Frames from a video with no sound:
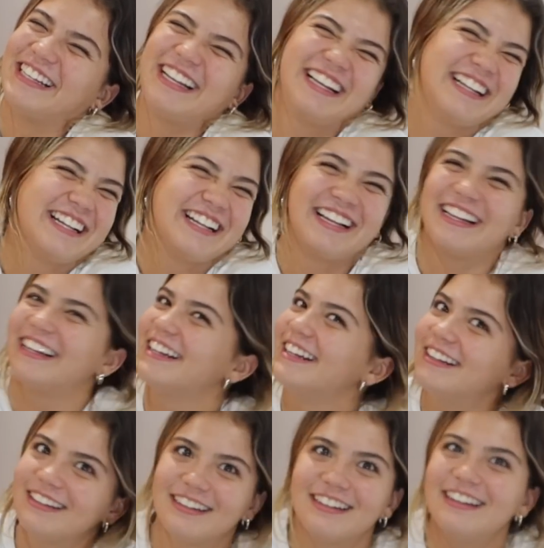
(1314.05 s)
No,
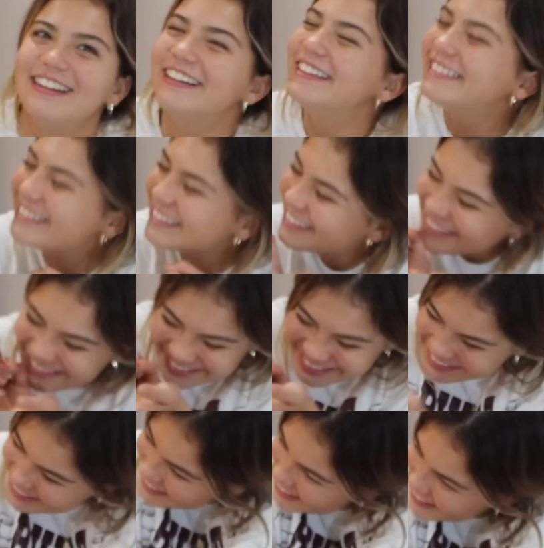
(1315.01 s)
Alison, stop it.
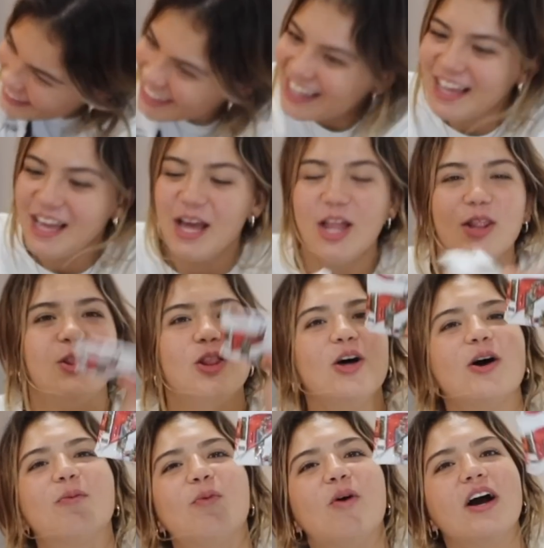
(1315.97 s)
No.
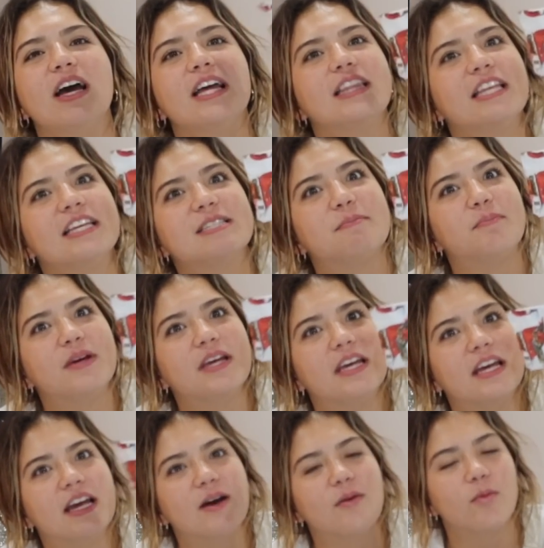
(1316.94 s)
I don't
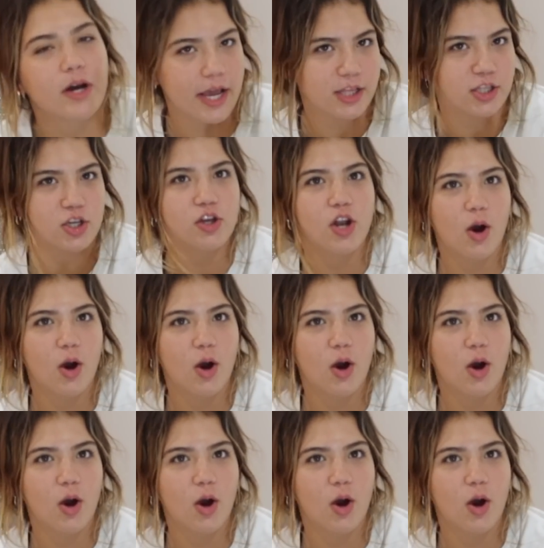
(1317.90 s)
care. I don't.